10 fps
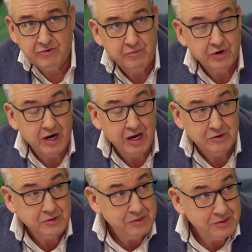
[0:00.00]
from the
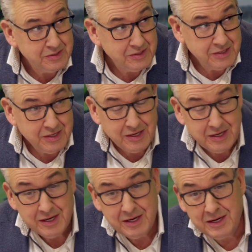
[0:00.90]
cloud.
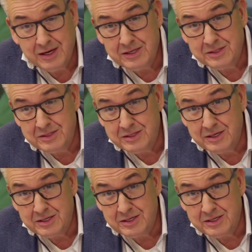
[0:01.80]
And